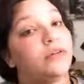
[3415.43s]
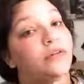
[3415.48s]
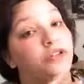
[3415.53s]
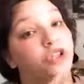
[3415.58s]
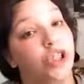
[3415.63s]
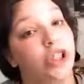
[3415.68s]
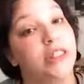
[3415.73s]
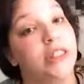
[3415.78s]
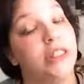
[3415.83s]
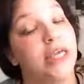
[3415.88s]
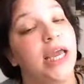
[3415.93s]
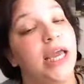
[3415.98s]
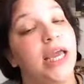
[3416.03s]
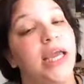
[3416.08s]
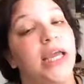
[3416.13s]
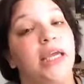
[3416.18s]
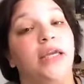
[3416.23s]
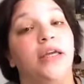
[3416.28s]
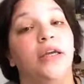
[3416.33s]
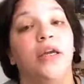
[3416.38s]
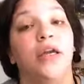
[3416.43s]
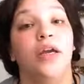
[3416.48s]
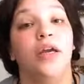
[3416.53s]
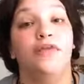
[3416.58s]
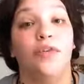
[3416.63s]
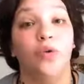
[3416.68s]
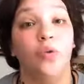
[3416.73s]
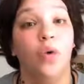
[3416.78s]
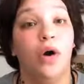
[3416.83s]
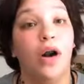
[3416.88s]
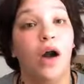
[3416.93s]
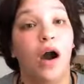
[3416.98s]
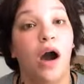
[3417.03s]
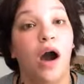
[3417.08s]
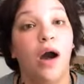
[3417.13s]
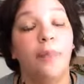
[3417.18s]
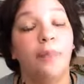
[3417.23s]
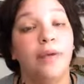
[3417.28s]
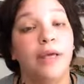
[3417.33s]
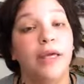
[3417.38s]
just saying, if you want to
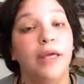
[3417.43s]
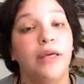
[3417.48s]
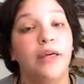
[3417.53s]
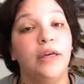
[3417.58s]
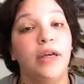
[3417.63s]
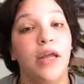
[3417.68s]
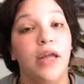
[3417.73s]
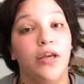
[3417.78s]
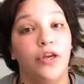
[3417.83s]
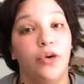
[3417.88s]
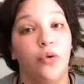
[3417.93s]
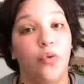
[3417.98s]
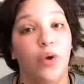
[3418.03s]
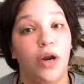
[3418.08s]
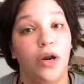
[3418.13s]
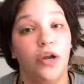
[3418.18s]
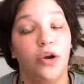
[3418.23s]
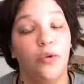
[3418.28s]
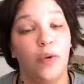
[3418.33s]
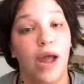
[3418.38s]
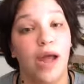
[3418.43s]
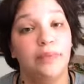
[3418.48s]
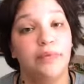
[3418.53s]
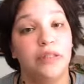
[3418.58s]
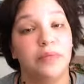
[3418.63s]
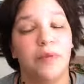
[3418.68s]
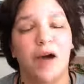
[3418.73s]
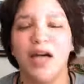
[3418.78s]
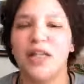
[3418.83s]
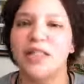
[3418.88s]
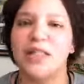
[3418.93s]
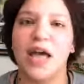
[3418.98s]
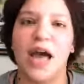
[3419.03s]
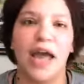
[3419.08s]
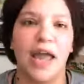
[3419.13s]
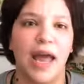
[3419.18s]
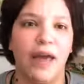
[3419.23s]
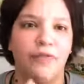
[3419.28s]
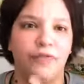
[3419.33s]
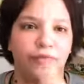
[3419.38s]
hop in and you want to grab spots,
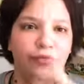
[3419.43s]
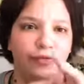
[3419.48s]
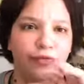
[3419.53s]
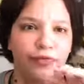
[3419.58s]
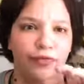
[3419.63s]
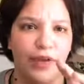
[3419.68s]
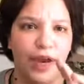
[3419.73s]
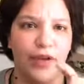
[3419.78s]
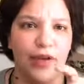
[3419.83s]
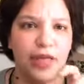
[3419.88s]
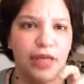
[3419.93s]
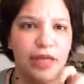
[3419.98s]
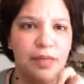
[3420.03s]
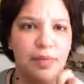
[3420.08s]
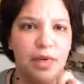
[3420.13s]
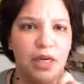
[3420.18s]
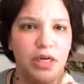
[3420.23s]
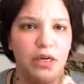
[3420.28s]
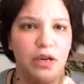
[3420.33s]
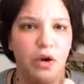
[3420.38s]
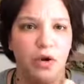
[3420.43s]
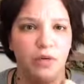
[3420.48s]
I have very limited